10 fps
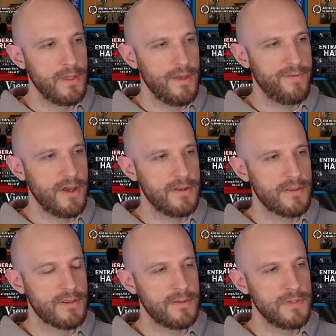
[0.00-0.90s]
If I had it
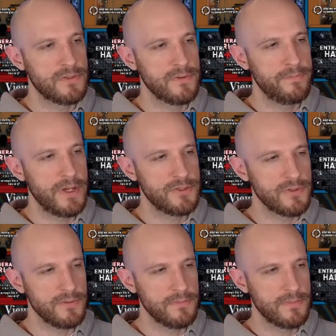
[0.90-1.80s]
send me to a
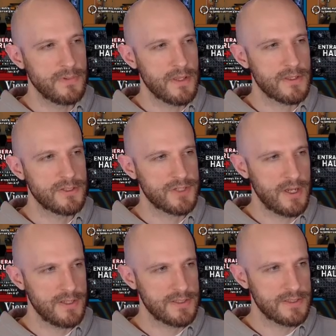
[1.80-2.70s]
bedroom, there's a
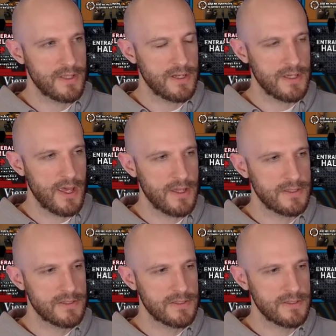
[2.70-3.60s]
chance that I
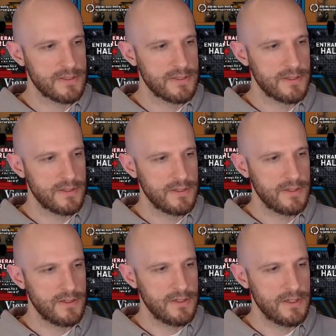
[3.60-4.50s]
get
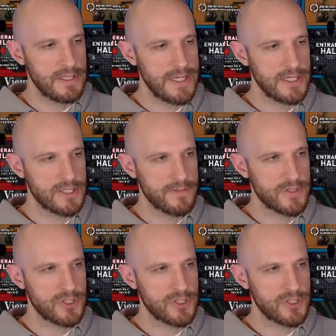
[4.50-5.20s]
her ladyship's